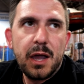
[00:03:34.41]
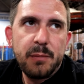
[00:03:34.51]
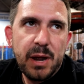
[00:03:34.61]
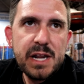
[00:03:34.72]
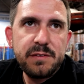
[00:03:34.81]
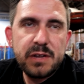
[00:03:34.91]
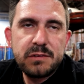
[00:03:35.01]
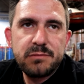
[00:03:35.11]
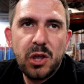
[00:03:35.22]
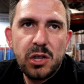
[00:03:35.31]
I might
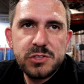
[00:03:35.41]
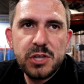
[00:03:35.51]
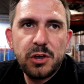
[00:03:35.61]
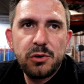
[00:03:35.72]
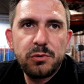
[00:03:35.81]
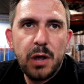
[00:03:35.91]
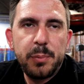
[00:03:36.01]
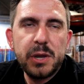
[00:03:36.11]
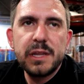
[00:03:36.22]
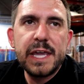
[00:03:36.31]
even also,
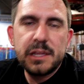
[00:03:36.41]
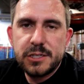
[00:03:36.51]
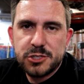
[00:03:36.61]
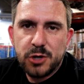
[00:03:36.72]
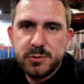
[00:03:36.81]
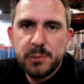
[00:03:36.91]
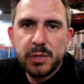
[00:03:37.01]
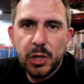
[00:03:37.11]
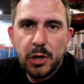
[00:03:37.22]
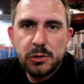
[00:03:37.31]
I'll put a link in the description
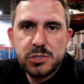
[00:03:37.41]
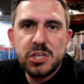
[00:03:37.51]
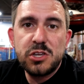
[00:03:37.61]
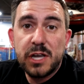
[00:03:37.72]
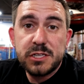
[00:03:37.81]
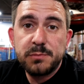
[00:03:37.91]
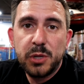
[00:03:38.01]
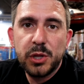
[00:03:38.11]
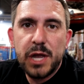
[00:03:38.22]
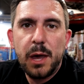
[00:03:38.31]
below so that you guys can
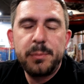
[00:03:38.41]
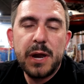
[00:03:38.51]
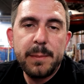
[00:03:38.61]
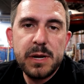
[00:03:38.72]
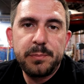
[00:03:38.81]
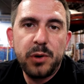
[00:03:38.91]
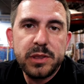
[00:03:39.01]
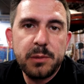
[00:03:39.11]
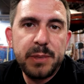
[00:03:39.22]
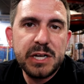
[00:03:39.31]
pull it up, but I'm gonna
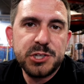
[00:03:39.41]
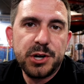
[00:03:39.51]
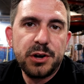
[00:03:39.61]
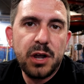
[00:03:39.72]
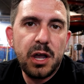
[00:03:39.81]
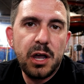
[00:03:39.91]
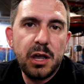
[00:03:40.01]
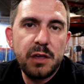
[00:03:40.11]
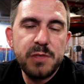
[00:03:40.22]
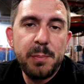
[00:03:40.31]
put the picture
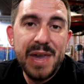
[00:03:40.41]
of the